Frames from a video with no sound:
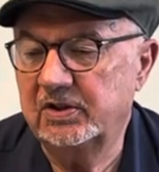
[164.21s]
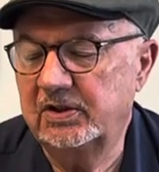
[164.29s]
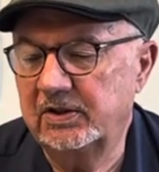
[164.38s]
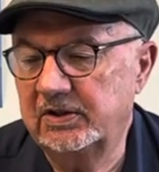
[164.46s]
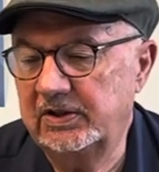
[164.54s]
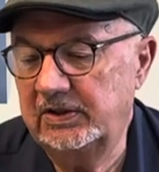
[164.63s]

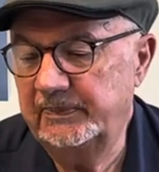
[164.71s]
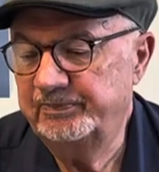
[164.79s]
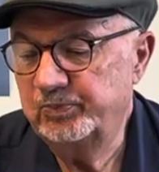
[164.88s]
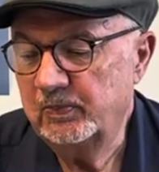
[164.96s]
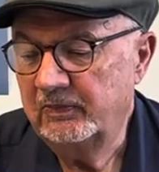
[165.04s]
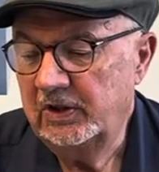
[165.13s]
The
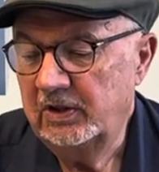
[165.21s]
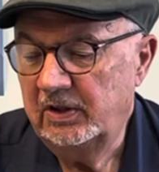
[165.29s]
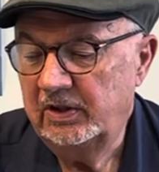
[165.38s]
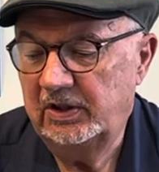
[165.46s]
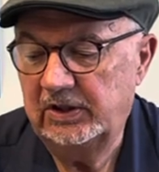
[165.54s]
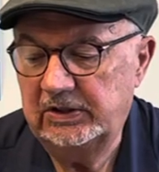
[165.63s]

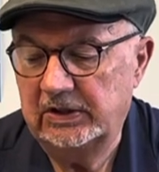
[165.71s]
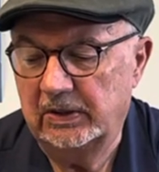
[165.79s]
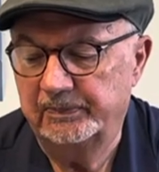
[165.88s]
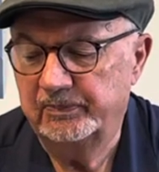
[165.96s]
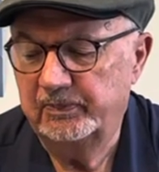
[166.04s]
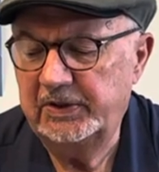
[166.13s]

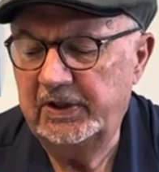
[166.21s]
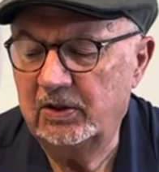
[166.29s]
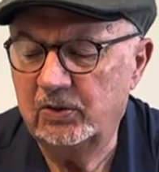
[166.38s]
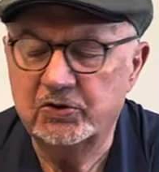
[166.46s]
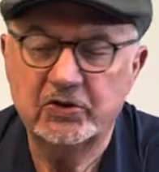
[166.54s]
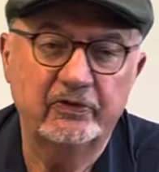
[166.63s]

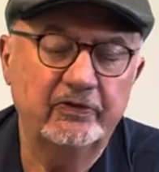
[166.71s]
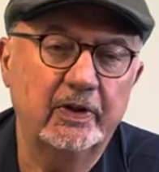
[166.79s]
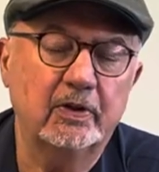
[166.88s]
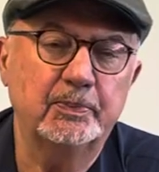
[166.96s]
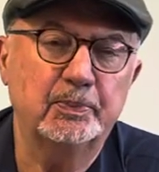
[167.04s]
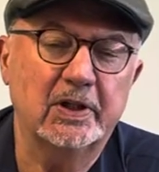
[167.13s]
Biancos are
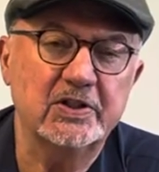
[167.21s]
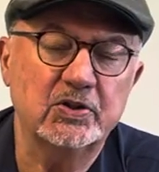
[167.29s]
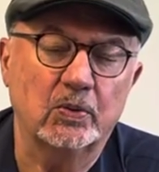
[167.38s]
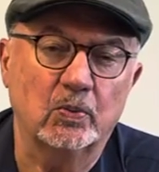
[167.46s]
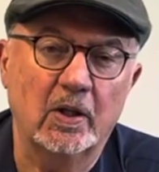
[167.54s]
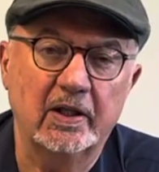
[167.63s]
very
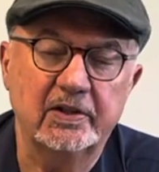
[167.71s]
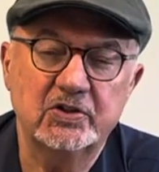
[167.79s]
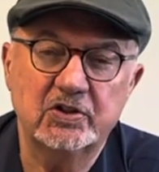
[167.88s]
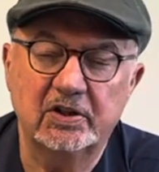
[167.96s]
pleasant wines.